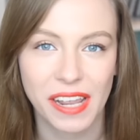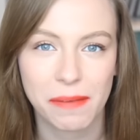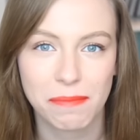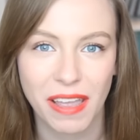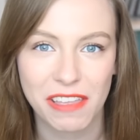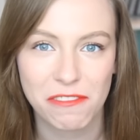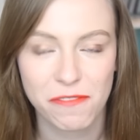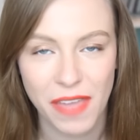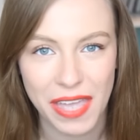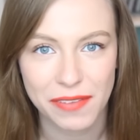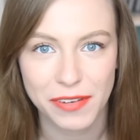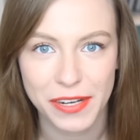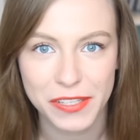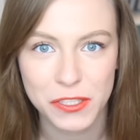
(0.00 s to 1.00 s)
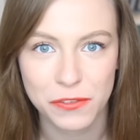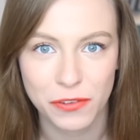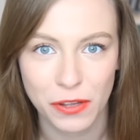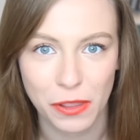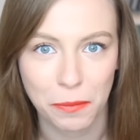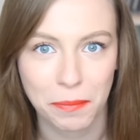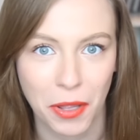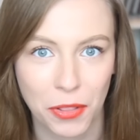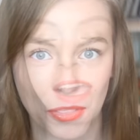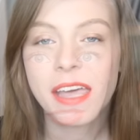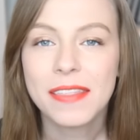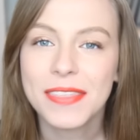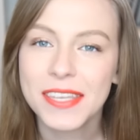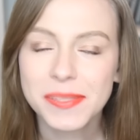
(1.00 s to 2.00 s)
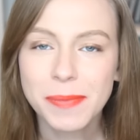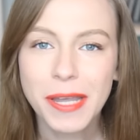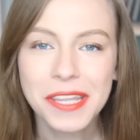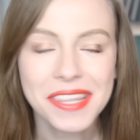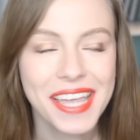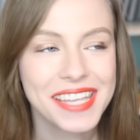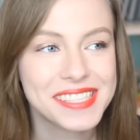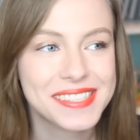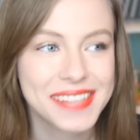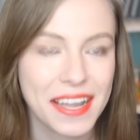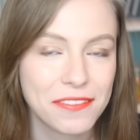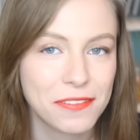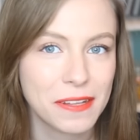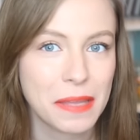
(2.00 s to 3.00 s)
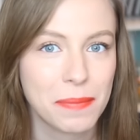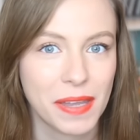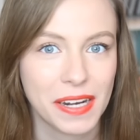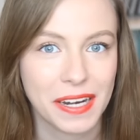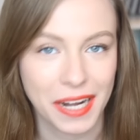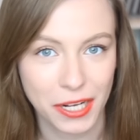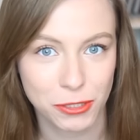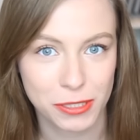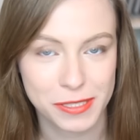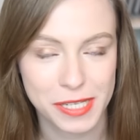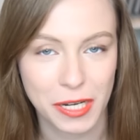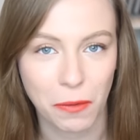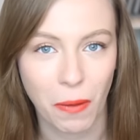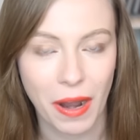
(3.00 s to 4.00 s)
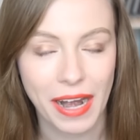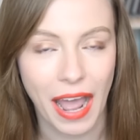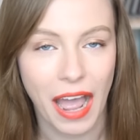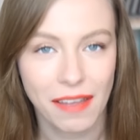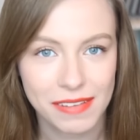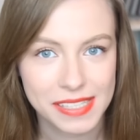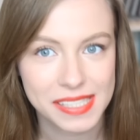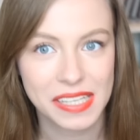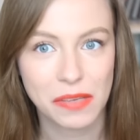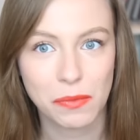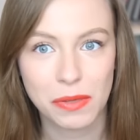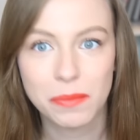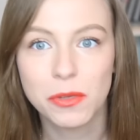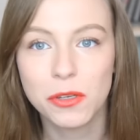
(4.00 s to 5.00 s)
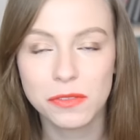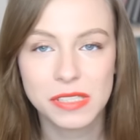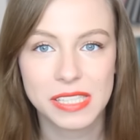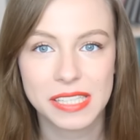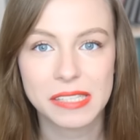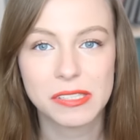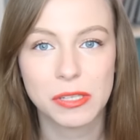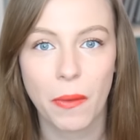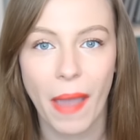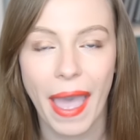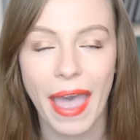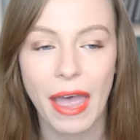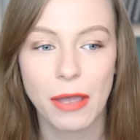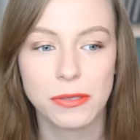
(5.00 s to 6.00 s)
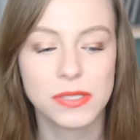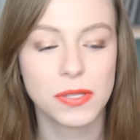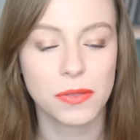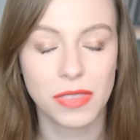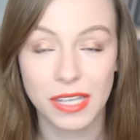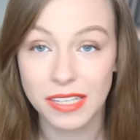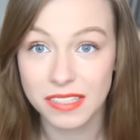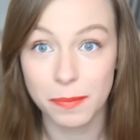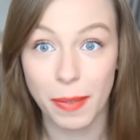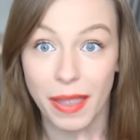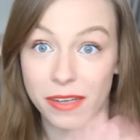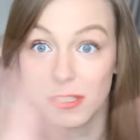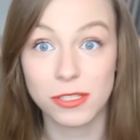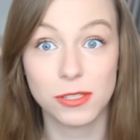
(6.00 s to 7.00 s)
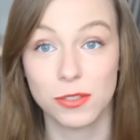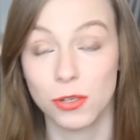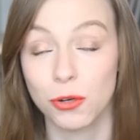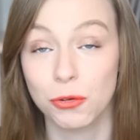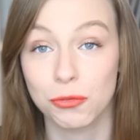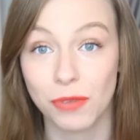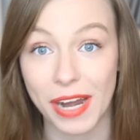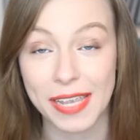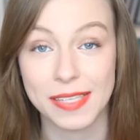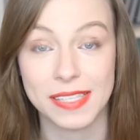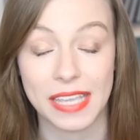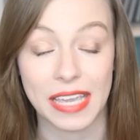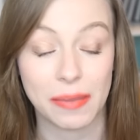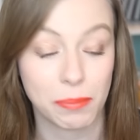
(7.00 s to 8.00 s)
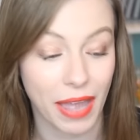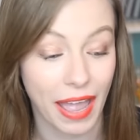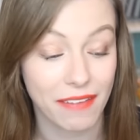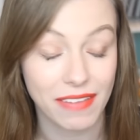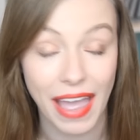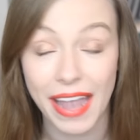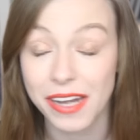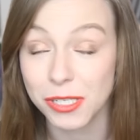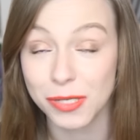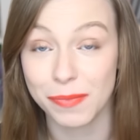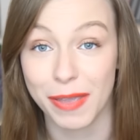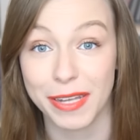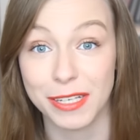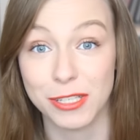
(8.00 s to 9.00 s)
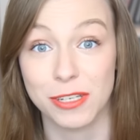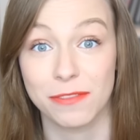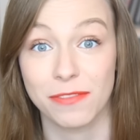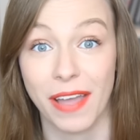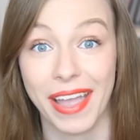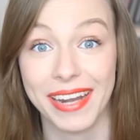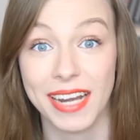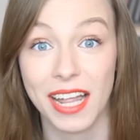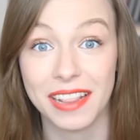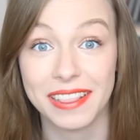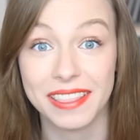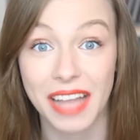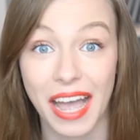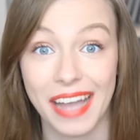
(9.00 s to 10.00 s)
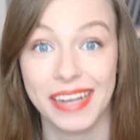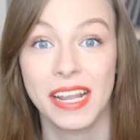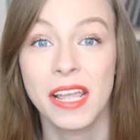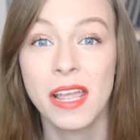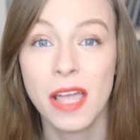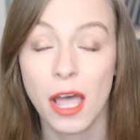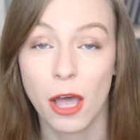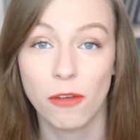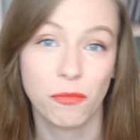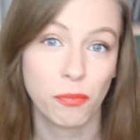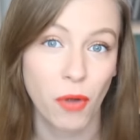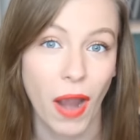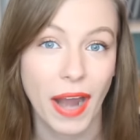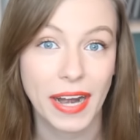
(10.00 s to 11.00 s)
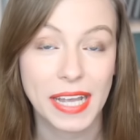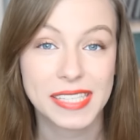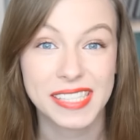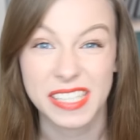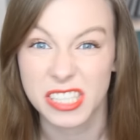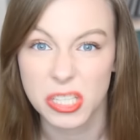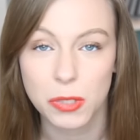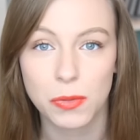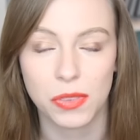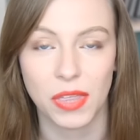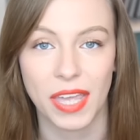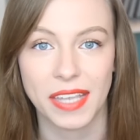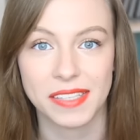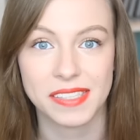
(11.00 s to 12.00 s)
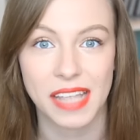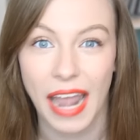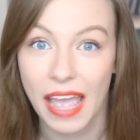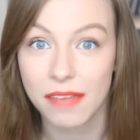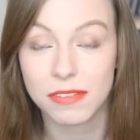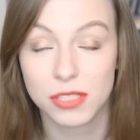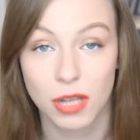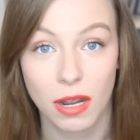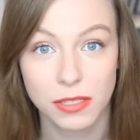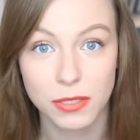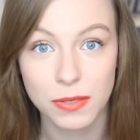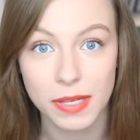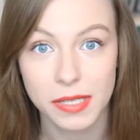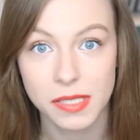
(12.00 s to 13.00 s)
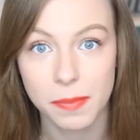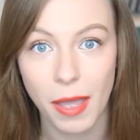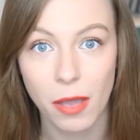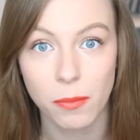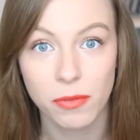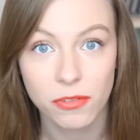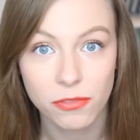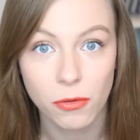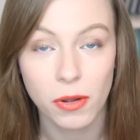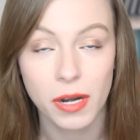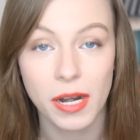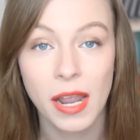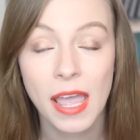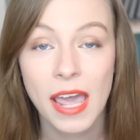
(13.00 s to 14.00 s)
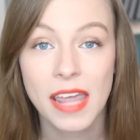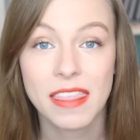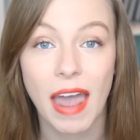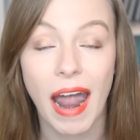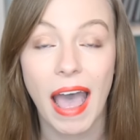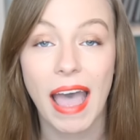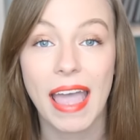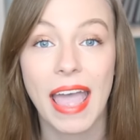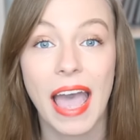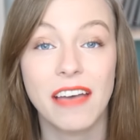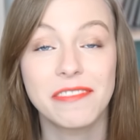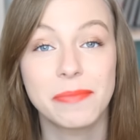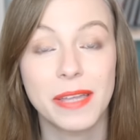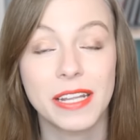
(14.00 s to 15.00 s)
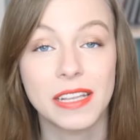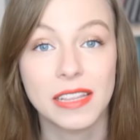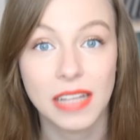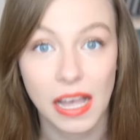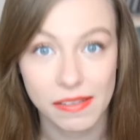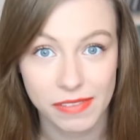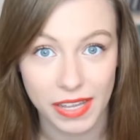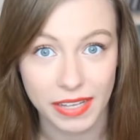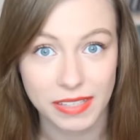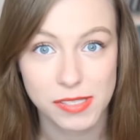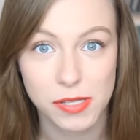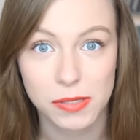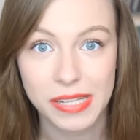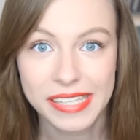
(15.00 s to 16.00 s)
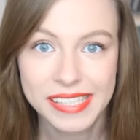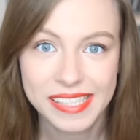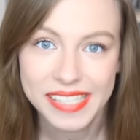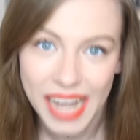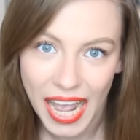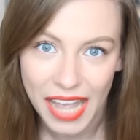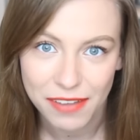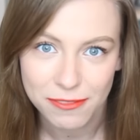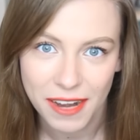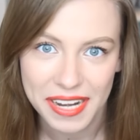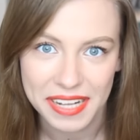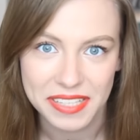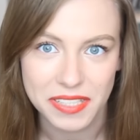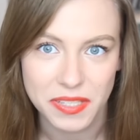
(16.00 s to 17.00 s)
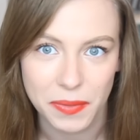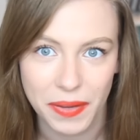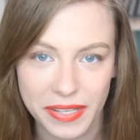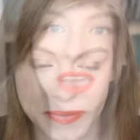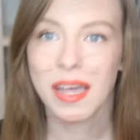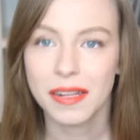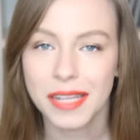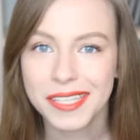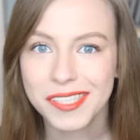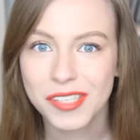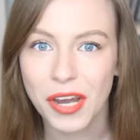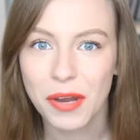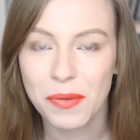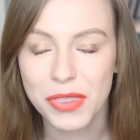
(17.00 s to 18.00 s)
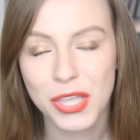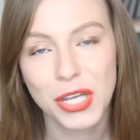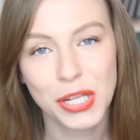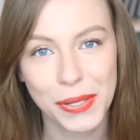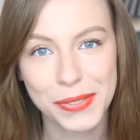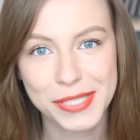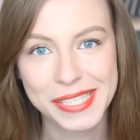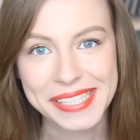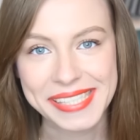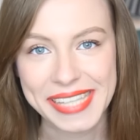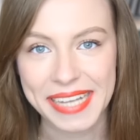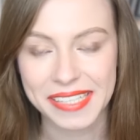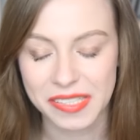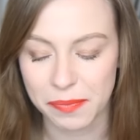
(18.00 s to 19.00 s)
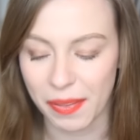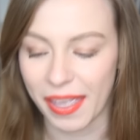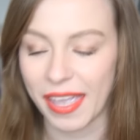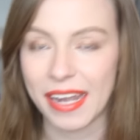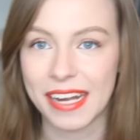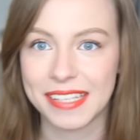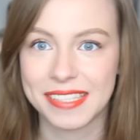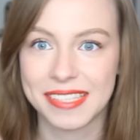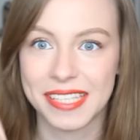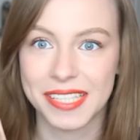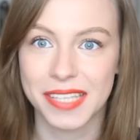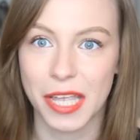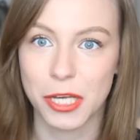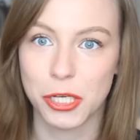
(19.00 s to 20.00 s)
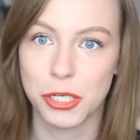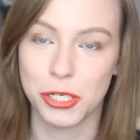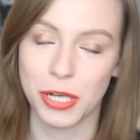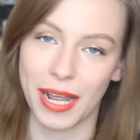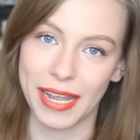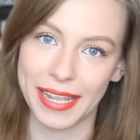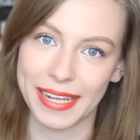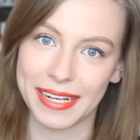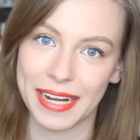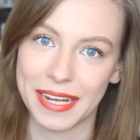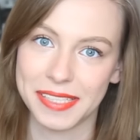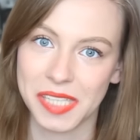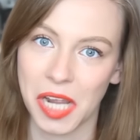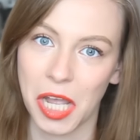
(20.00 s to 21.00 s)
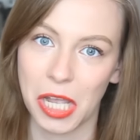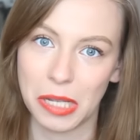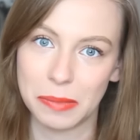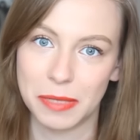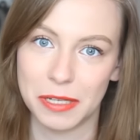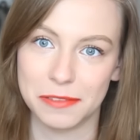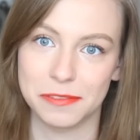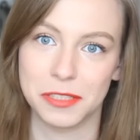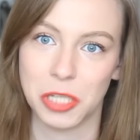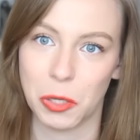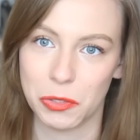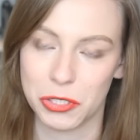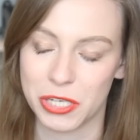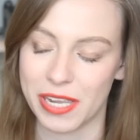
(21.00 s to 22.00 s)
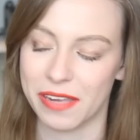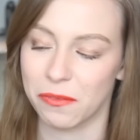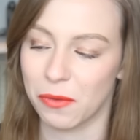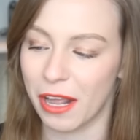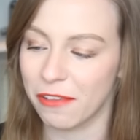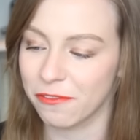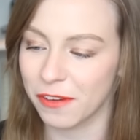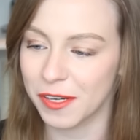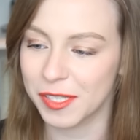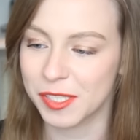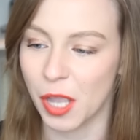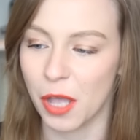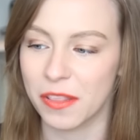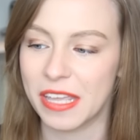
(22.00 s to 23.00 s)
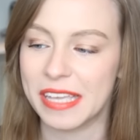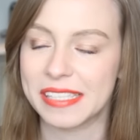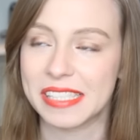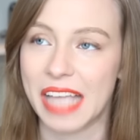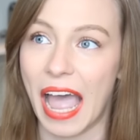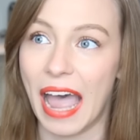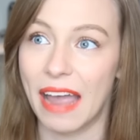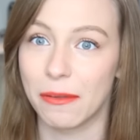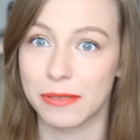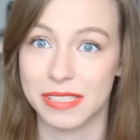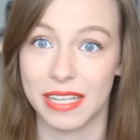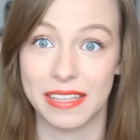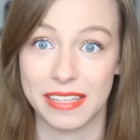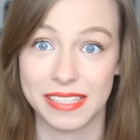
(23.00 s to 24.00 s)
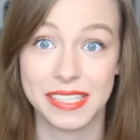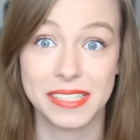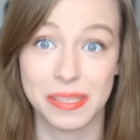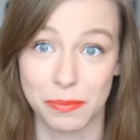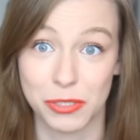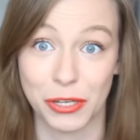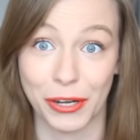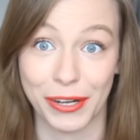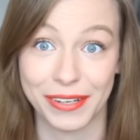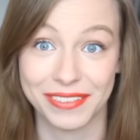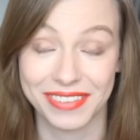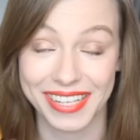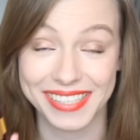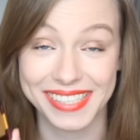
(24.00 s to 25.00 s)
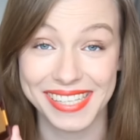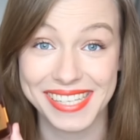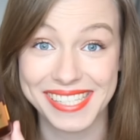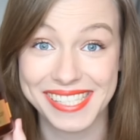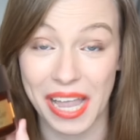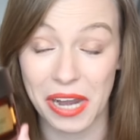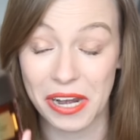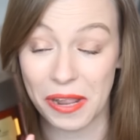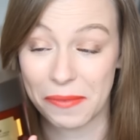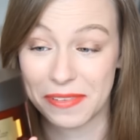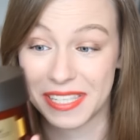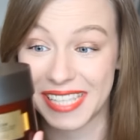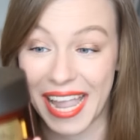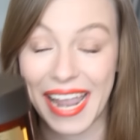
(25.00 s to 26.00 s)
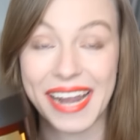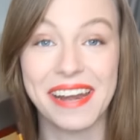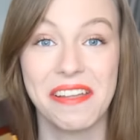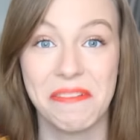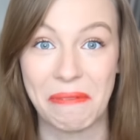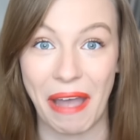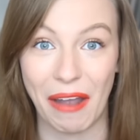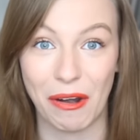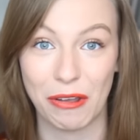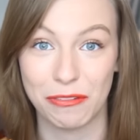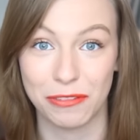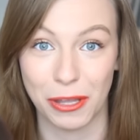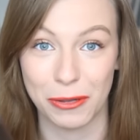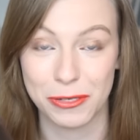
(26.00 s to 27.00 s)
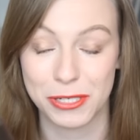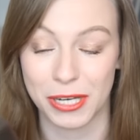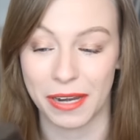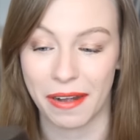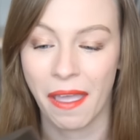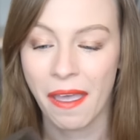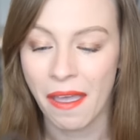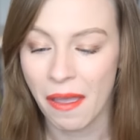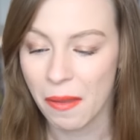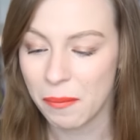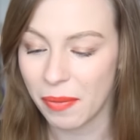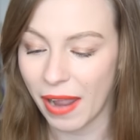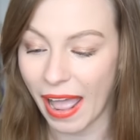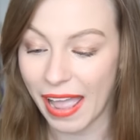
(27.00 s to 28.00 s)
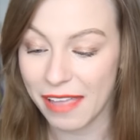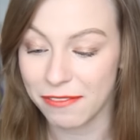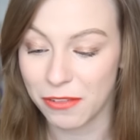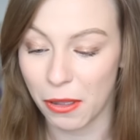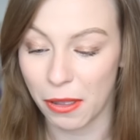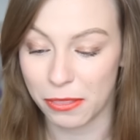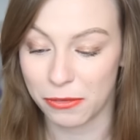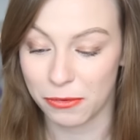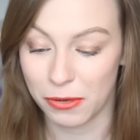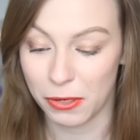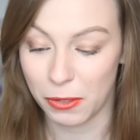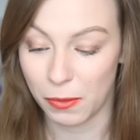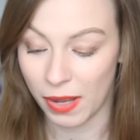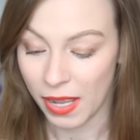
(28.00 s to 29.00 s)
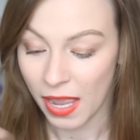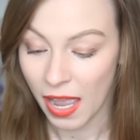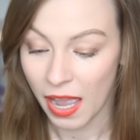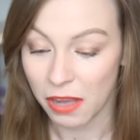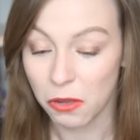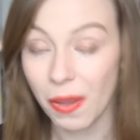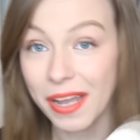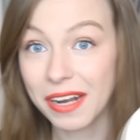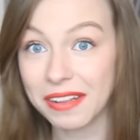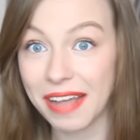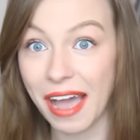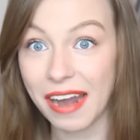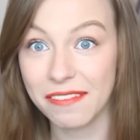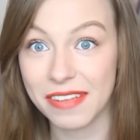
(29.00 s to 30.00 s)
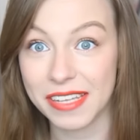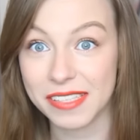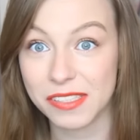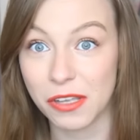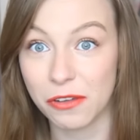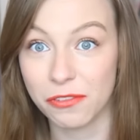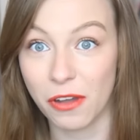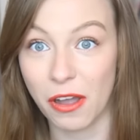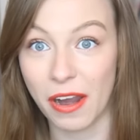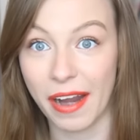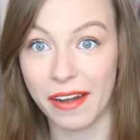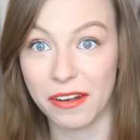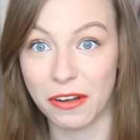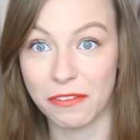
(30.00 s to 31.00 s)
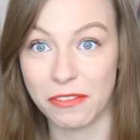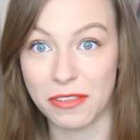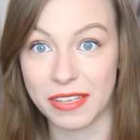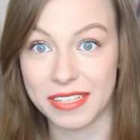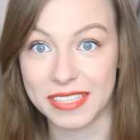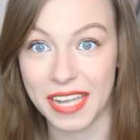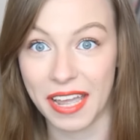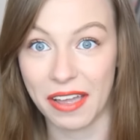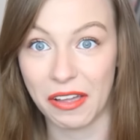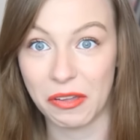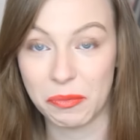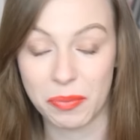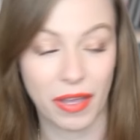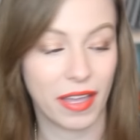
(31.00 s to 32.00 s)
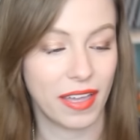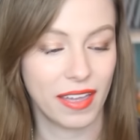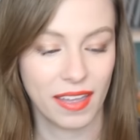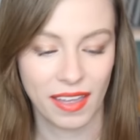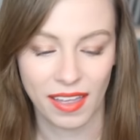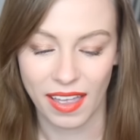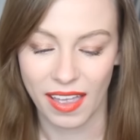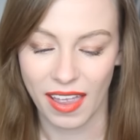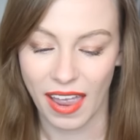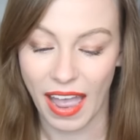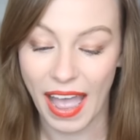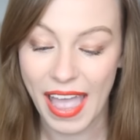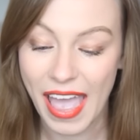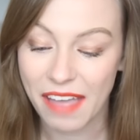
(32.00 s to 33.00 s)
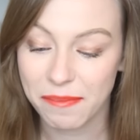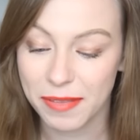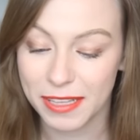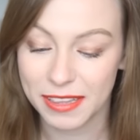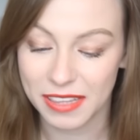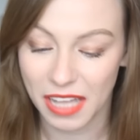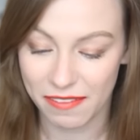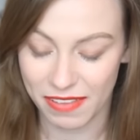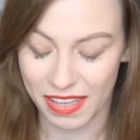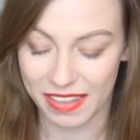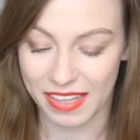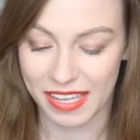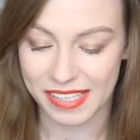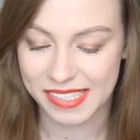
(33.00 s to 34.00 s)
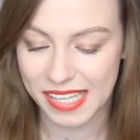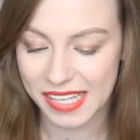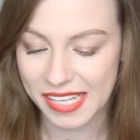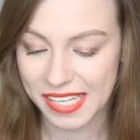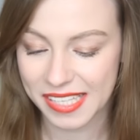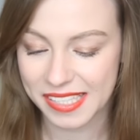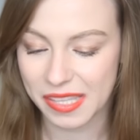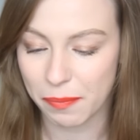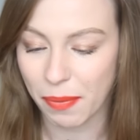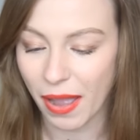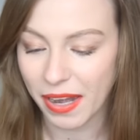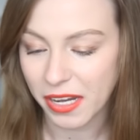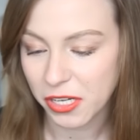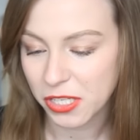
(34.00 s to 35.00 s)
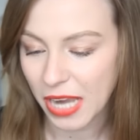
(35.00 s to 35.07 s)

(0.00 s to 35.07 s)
and my favorites for the month. This month has definitely been an interesting one. Obviously, we moved to this new house, so things have been just crazy, but I've actually managed to find a lot of products and new things that I haven't talked to you guys about before that I have been loving. So let's dive right into it. Let's start with the closest thing to me, and it's this giant tub of lotion. When I first saw this, I was like, this is absurd. This is an insane amount of lotion. But I have gone through quite a lot of it so far. I don't know if you can tell, but I have been loving this. It is the Body